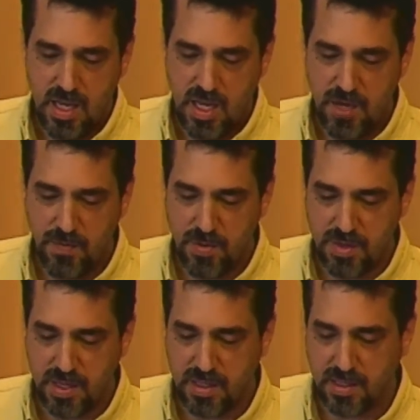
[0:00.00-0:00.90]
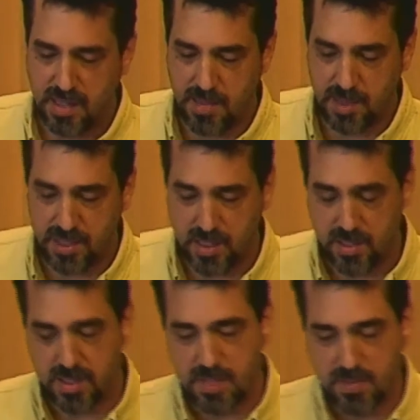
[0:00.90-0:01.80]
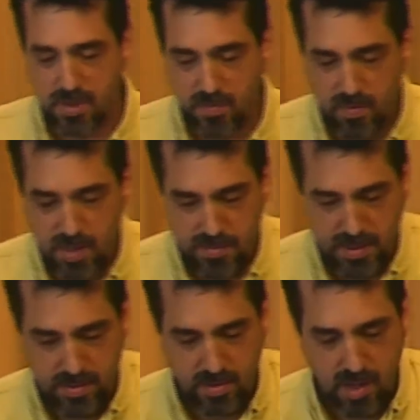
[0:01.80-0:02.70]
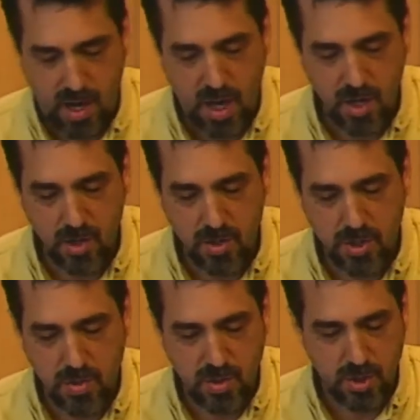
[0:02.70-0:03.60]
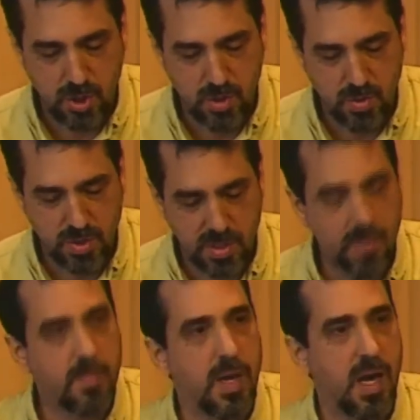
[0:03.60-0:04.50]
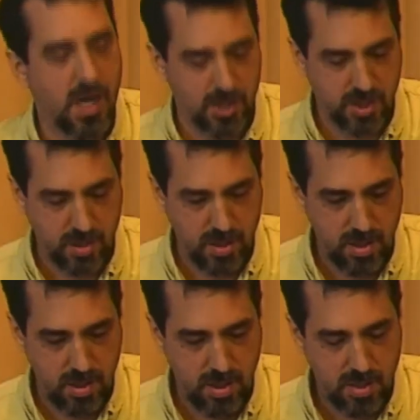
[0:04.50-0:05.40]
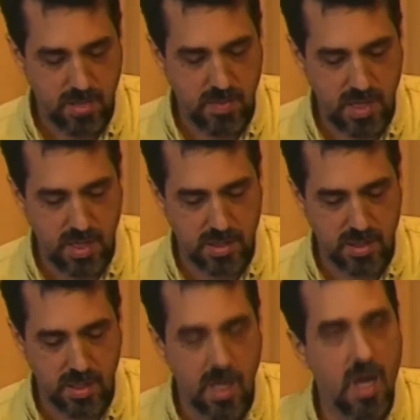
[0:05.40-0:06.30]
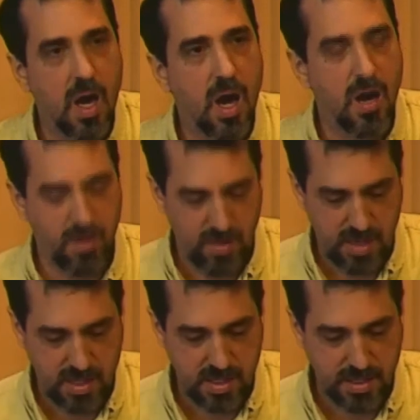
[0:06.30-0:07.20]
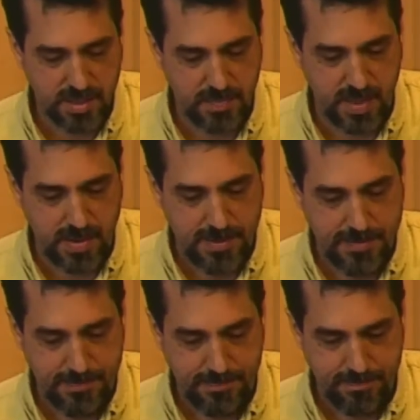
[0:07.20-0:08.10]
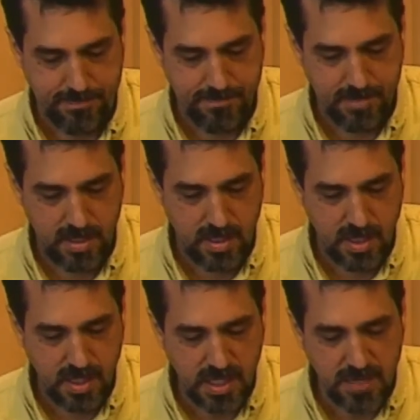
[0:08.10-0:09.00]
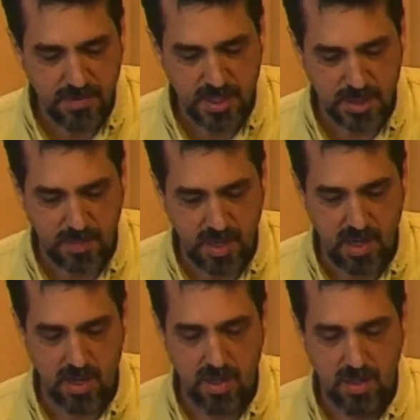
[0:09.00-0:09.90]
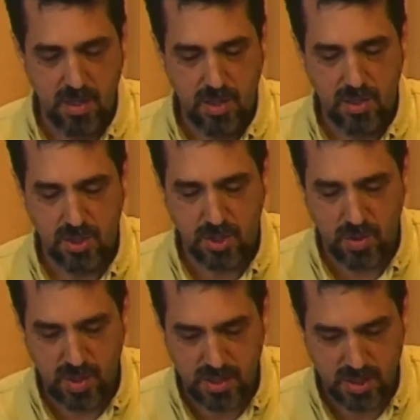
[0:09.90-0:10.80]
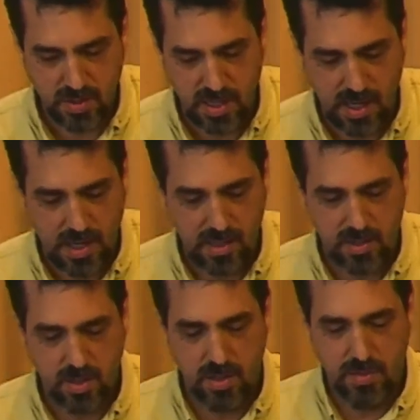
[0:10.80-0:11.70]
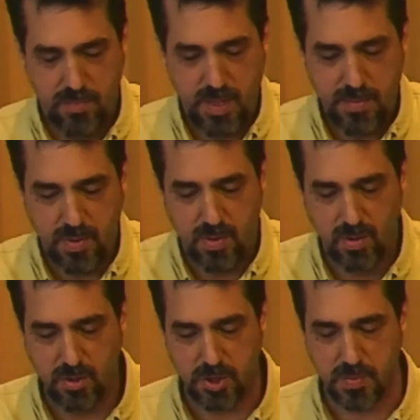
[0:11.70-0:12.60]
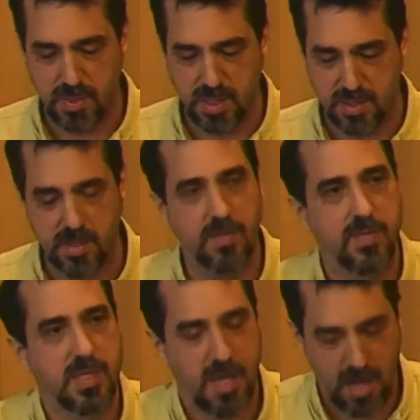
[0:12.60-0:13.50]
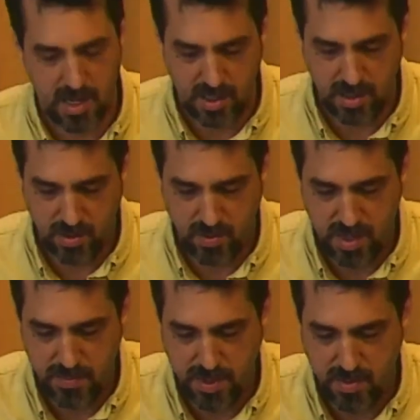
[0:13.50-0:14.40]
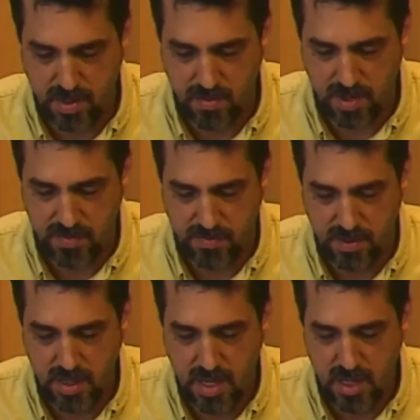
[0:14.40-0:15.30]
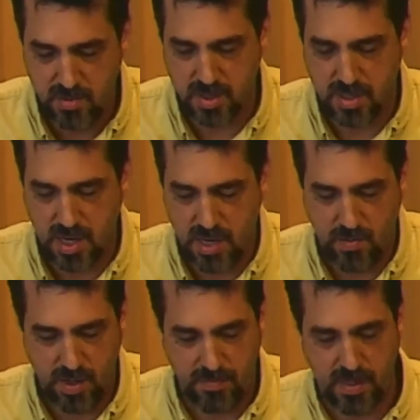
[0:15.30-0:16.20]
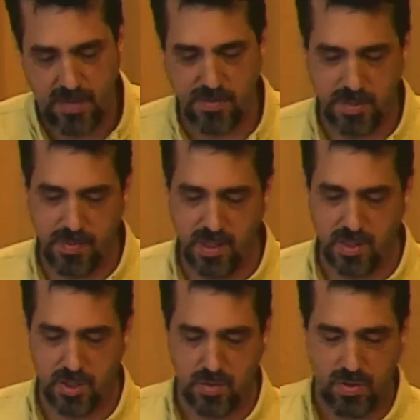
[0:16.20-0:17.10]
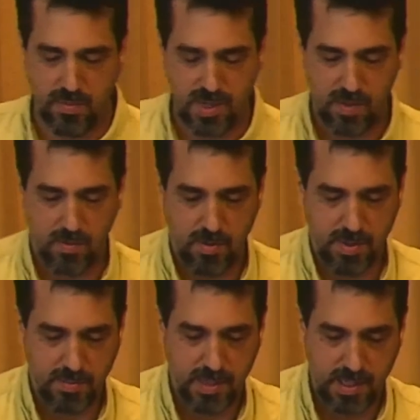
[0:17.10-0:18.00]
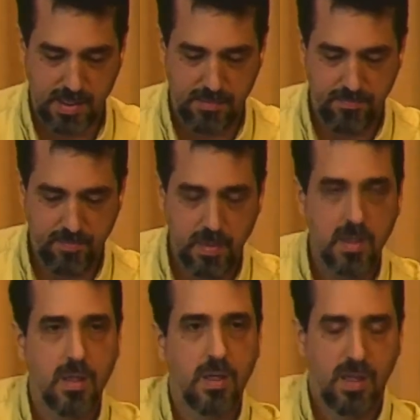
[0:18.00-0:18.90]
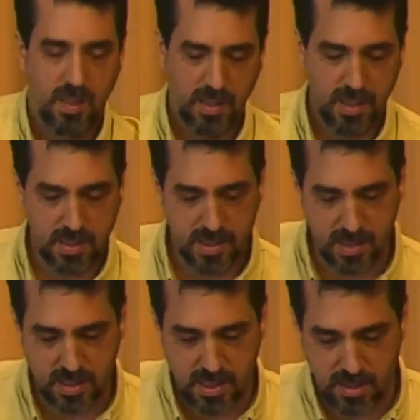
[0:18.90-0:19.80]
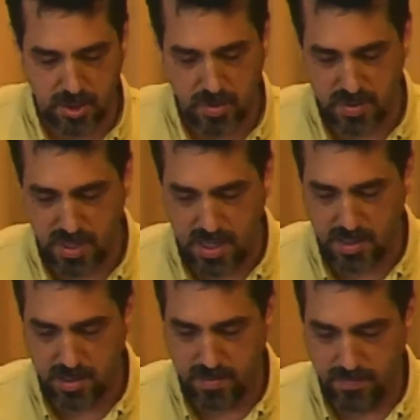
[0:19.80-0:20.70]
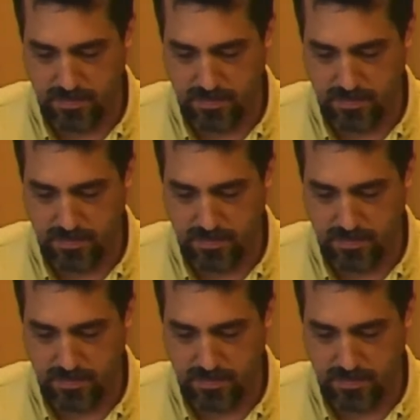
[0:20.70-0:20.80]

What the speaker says: If you think that climate change seems overwhelming, I urge you to choose some reaction other than despair. Leave despair to the Torres Strait Islander people who subsist off the dying Great Barrier Reef and whose entire way of life is being destroyed by a warming planet. Let us instead choose action.